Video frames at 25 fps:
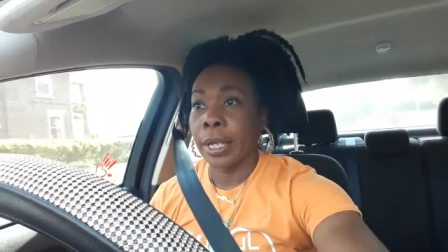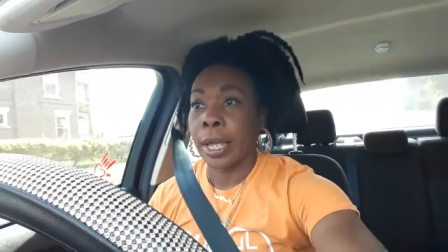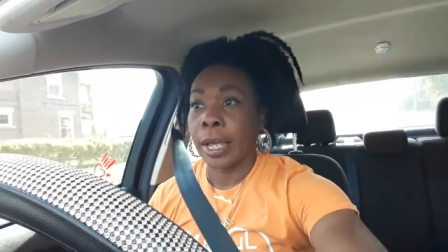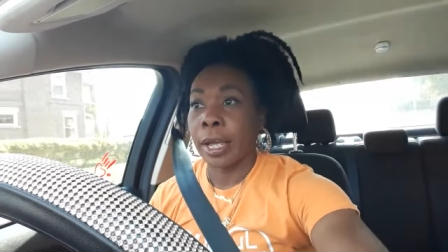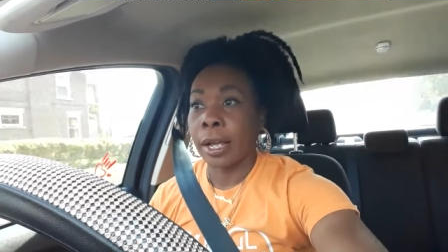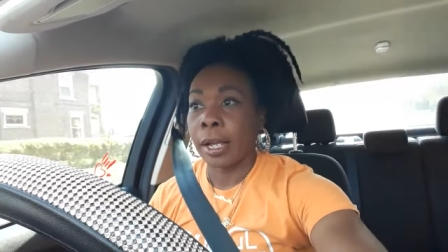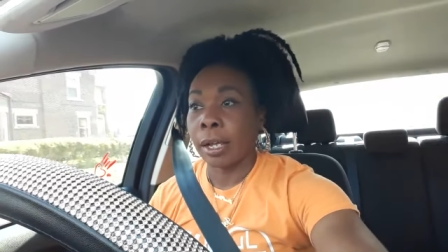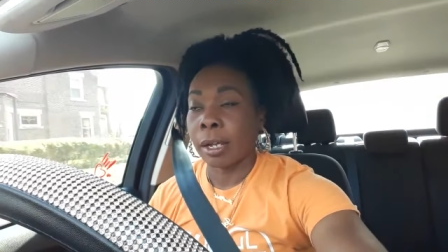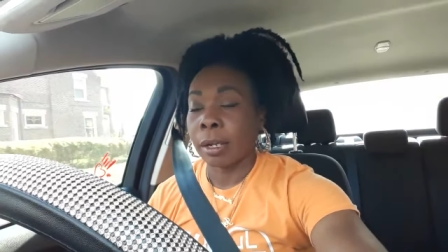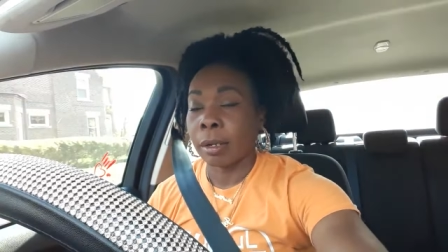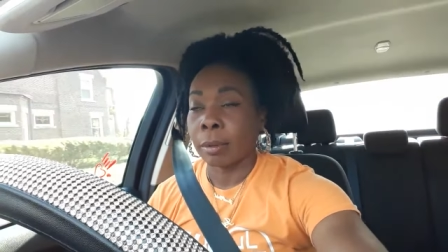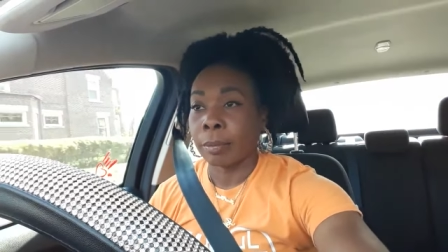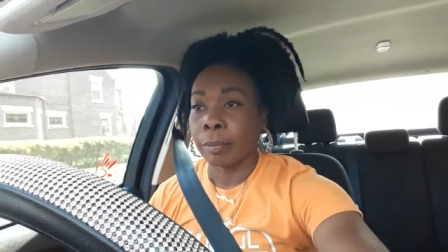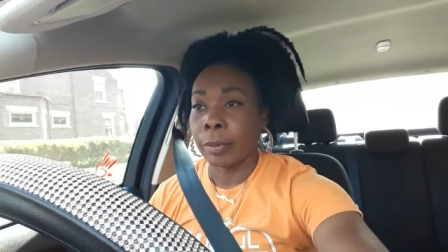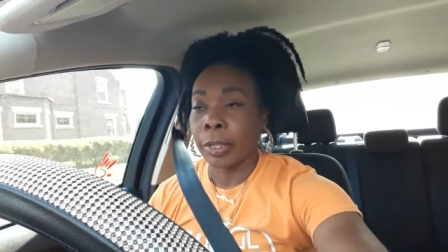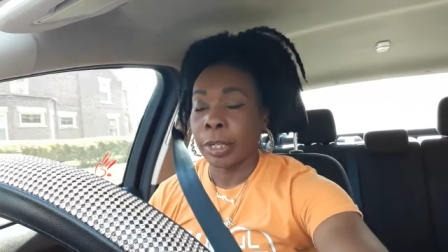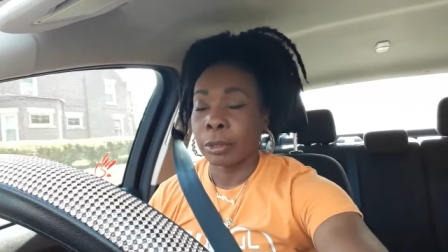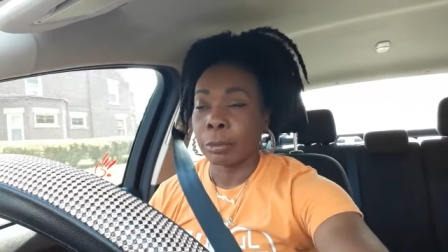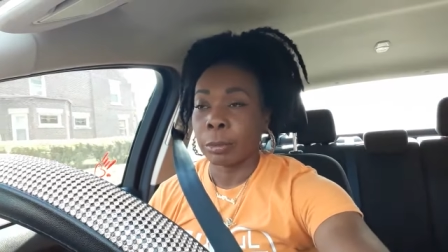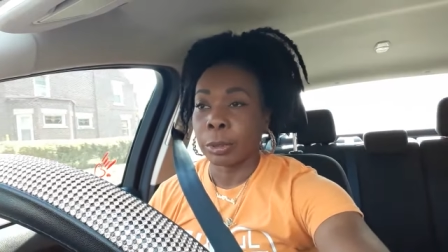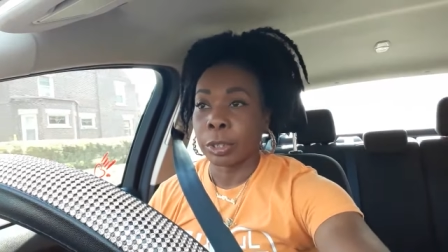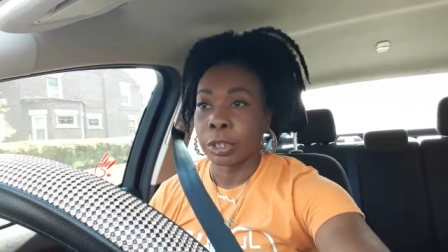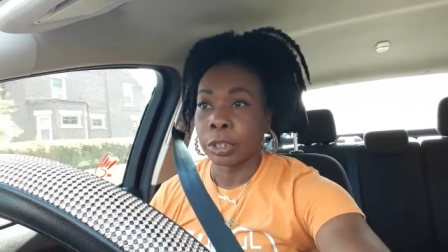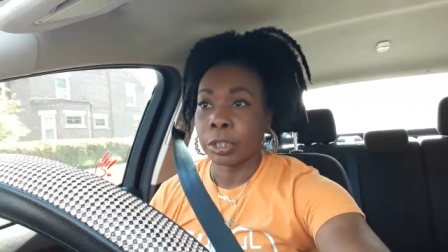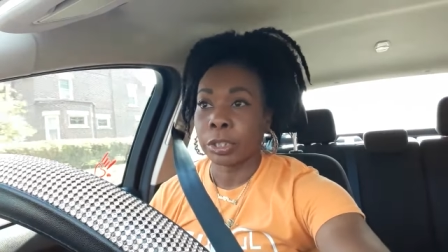Um, there
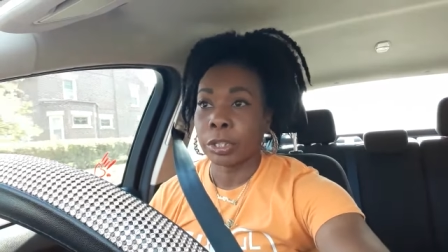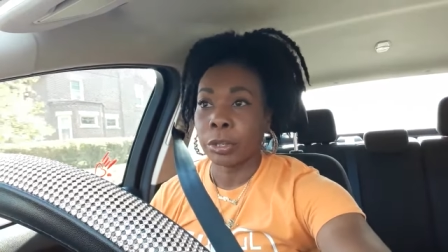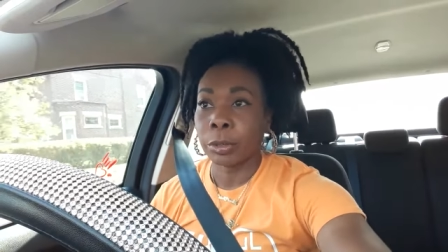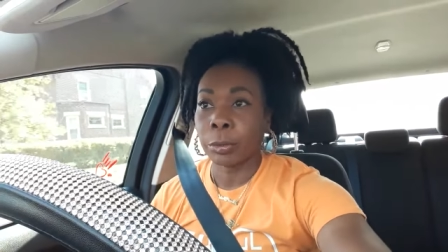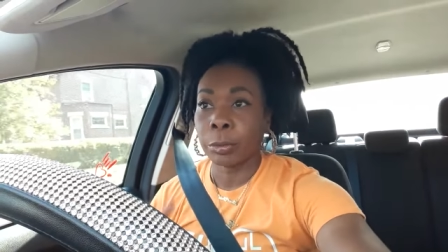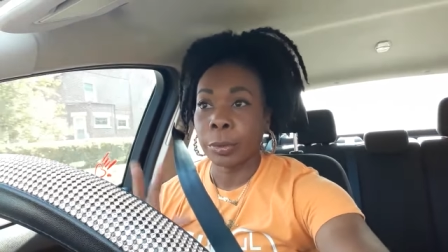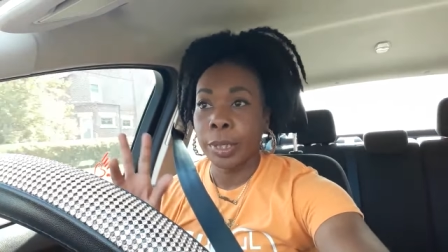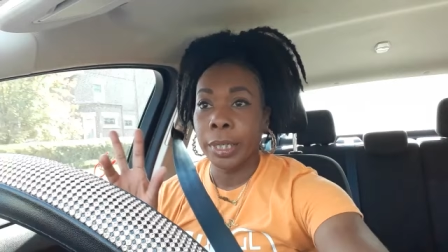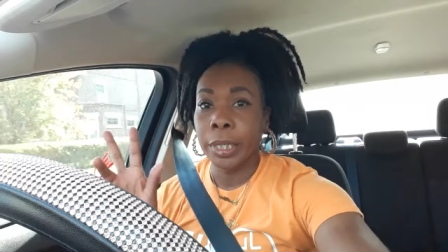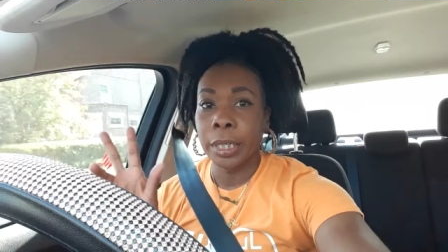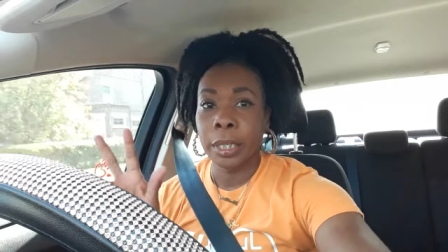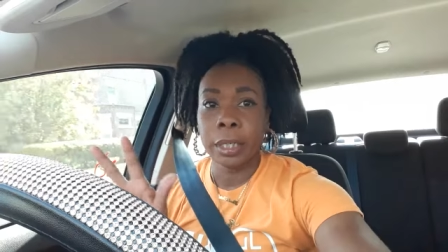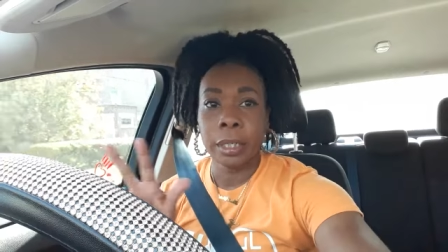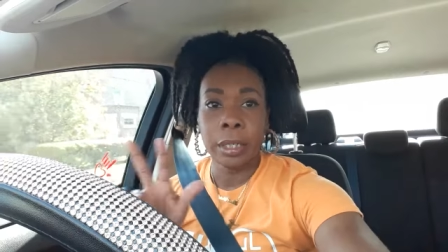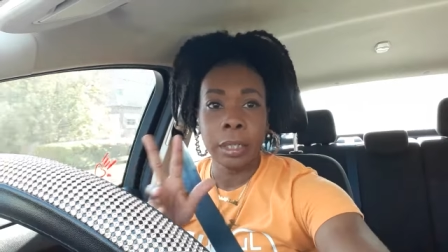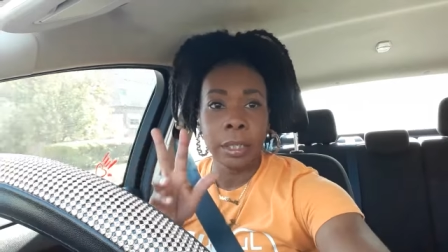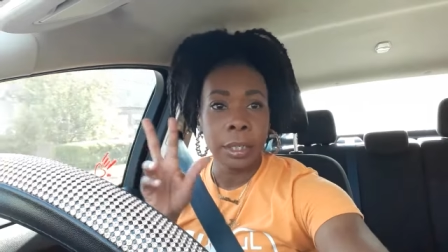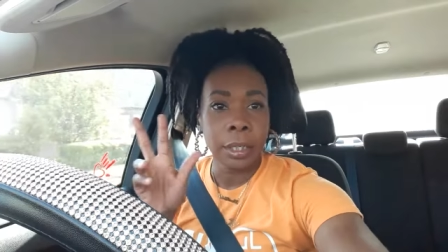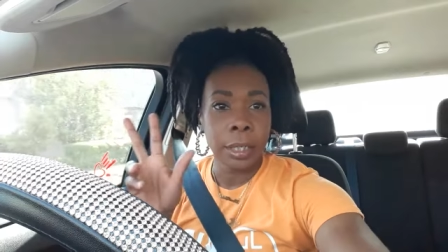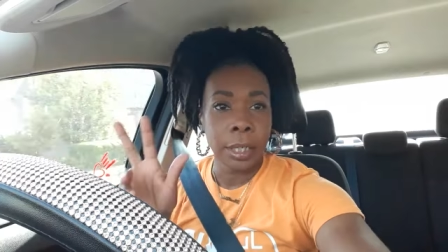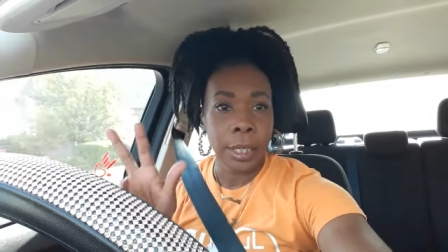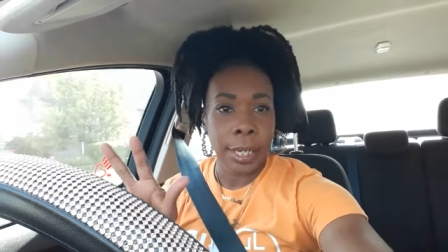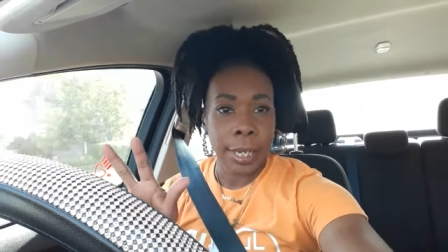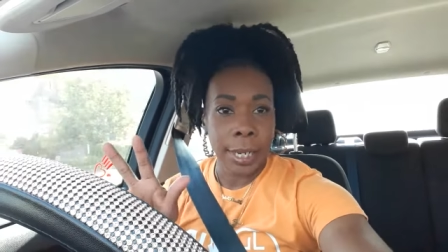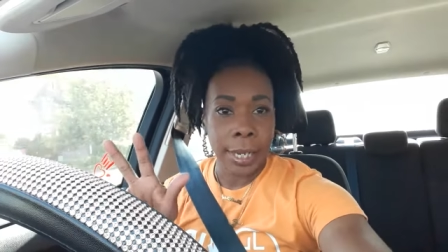was three
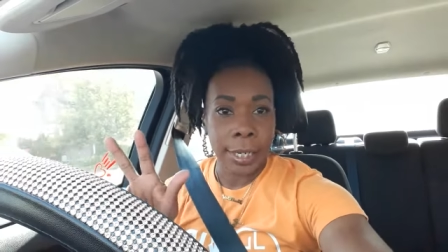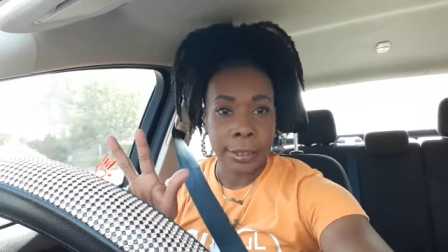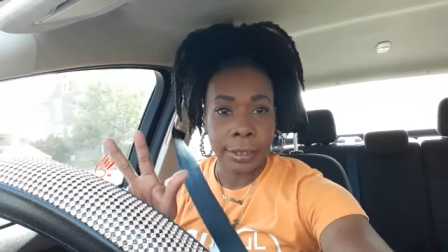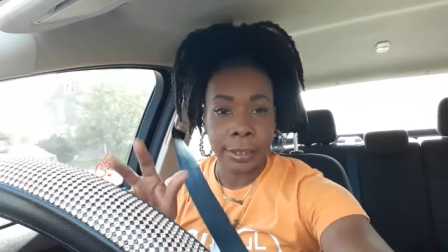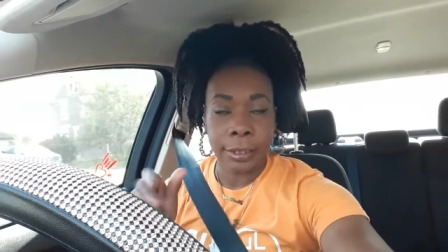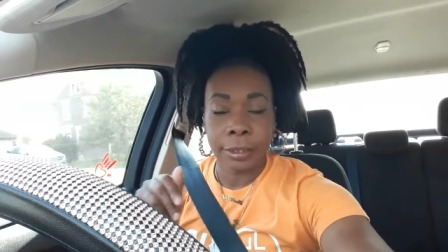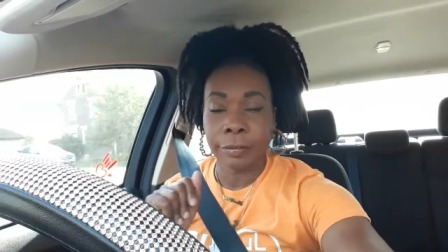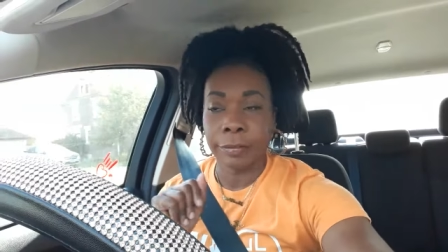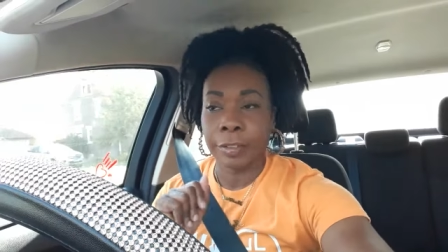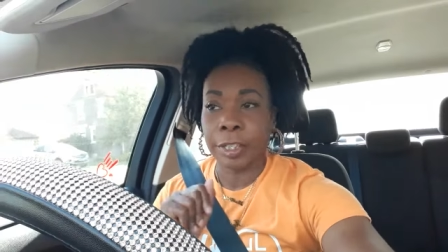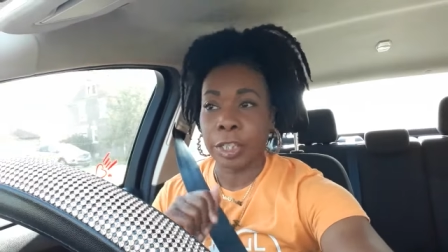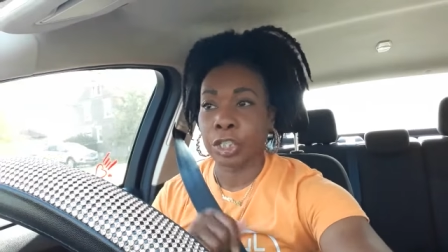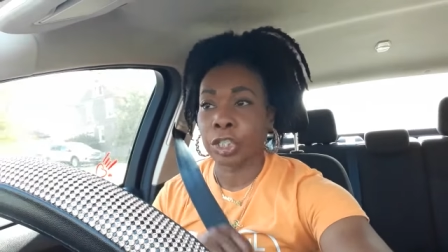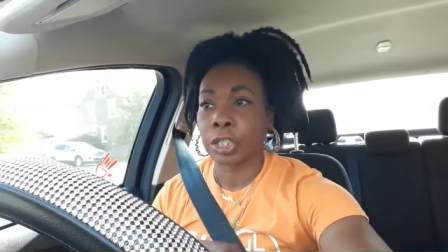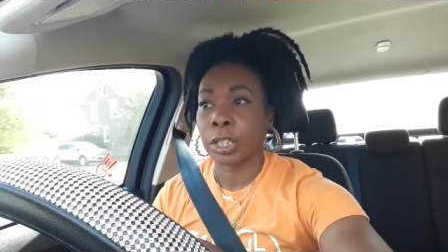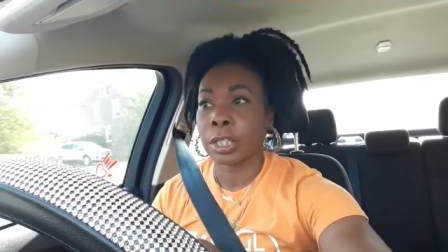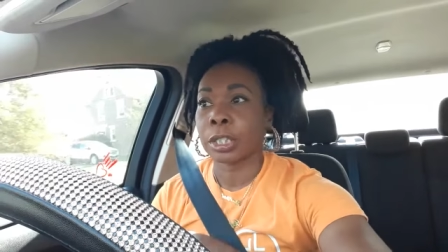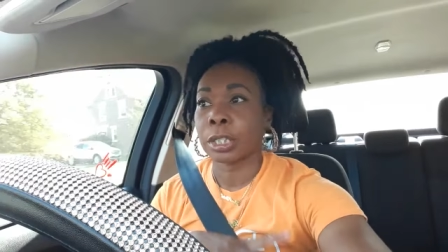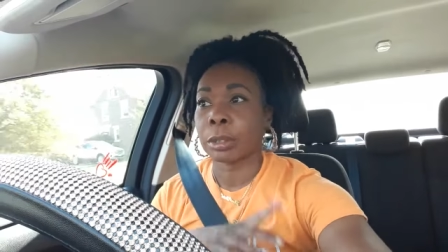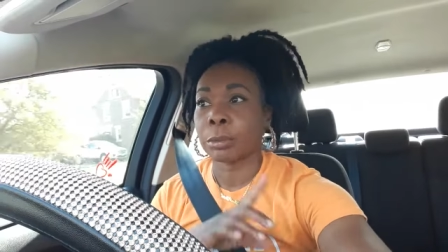class divisions.